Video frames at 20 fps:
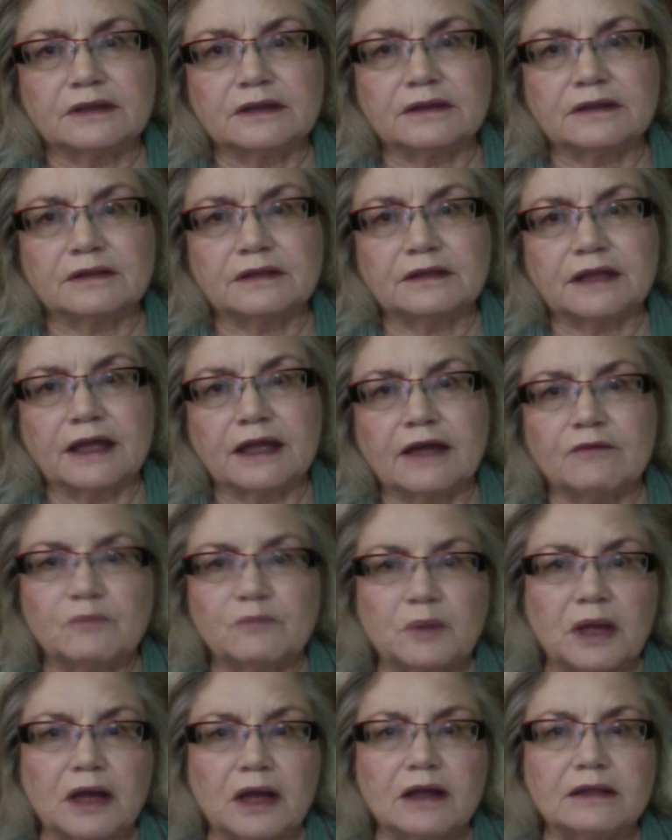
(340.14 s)
they have
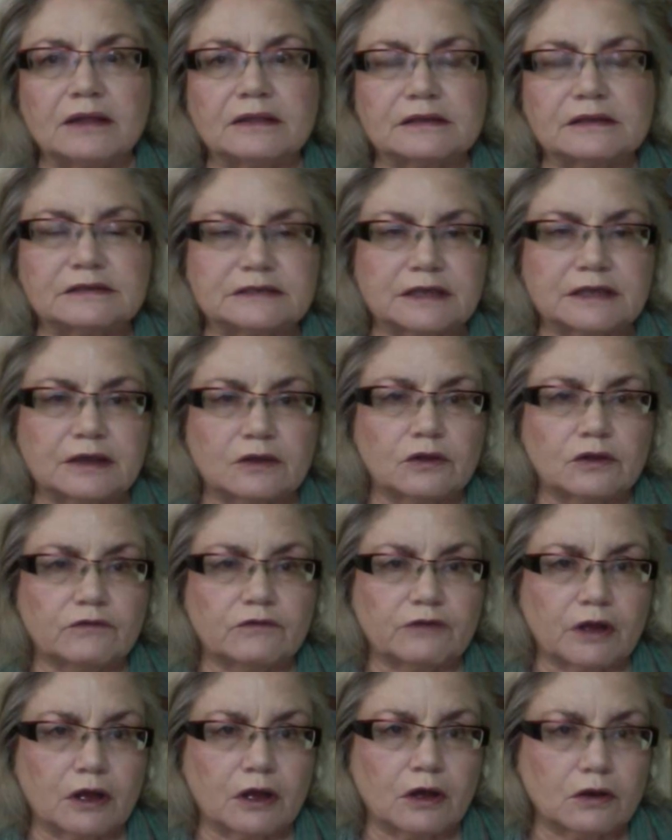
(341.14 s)
banned the sale of
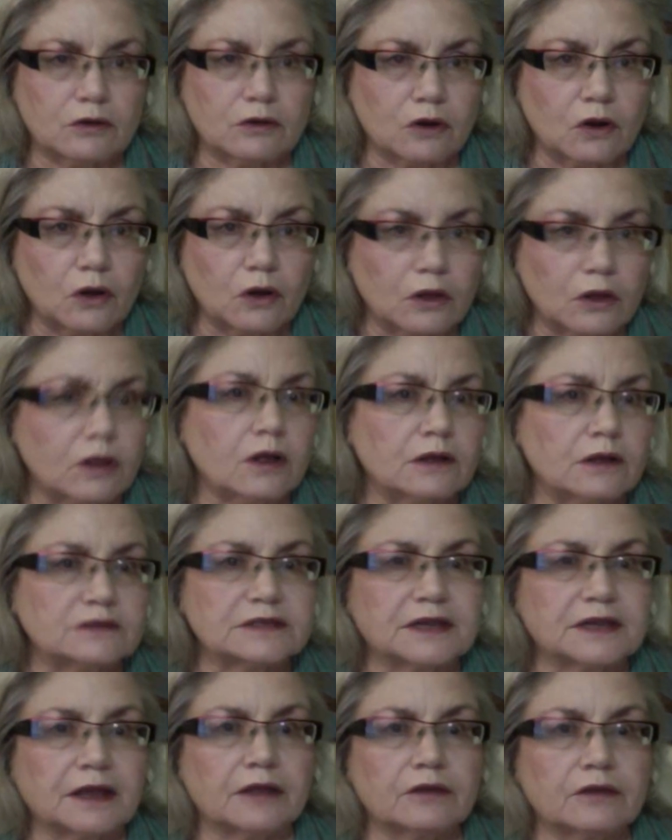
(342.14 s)
alcohol
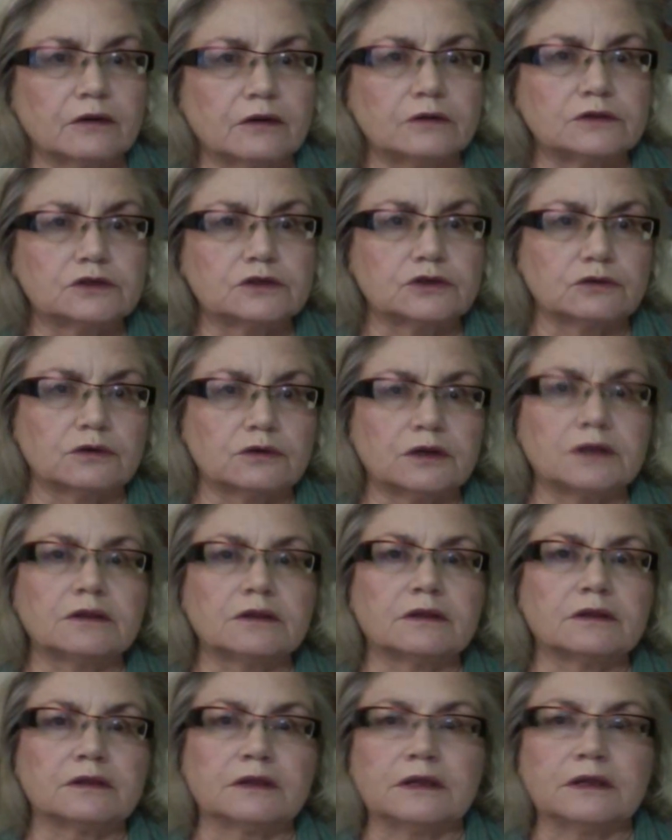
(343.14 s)
altogether
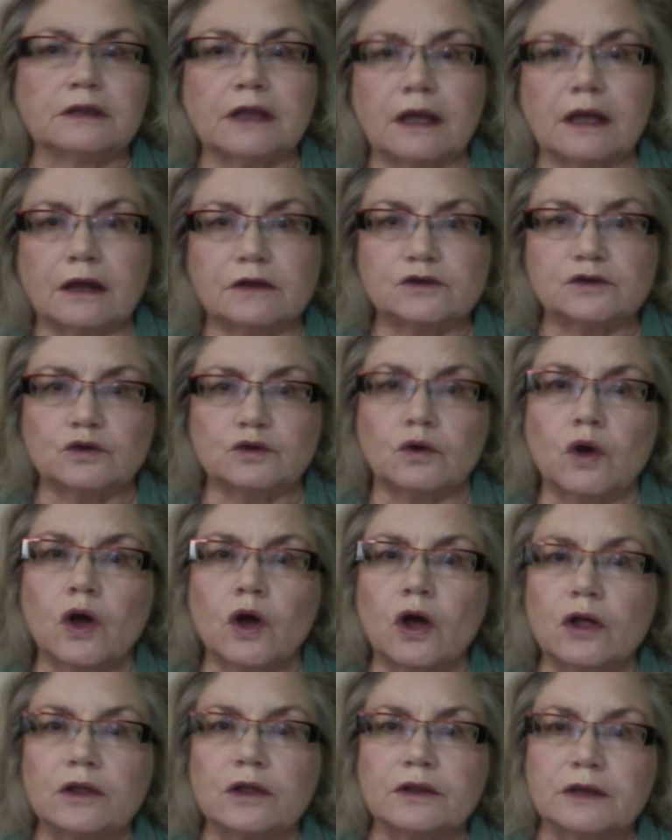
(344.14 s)
during the actual
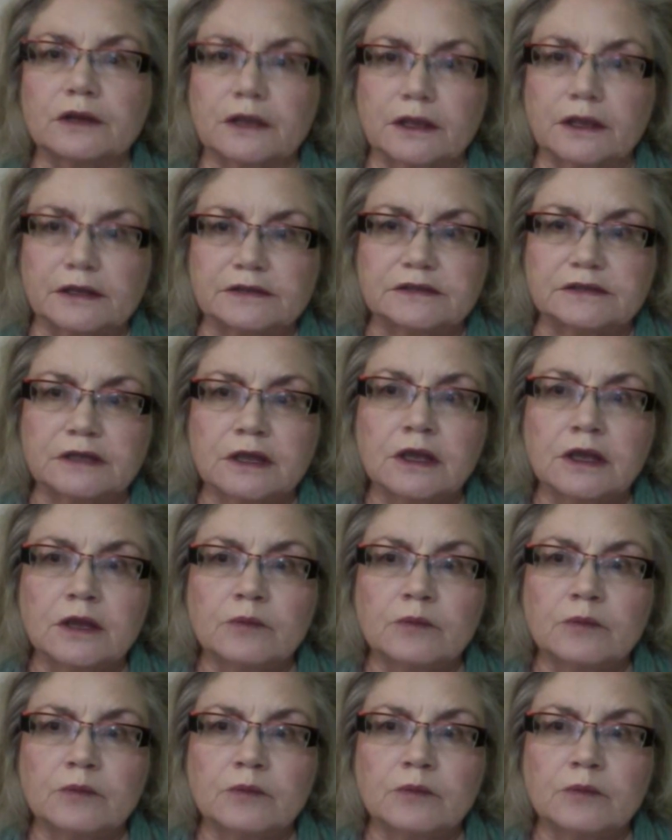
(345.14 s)
holidays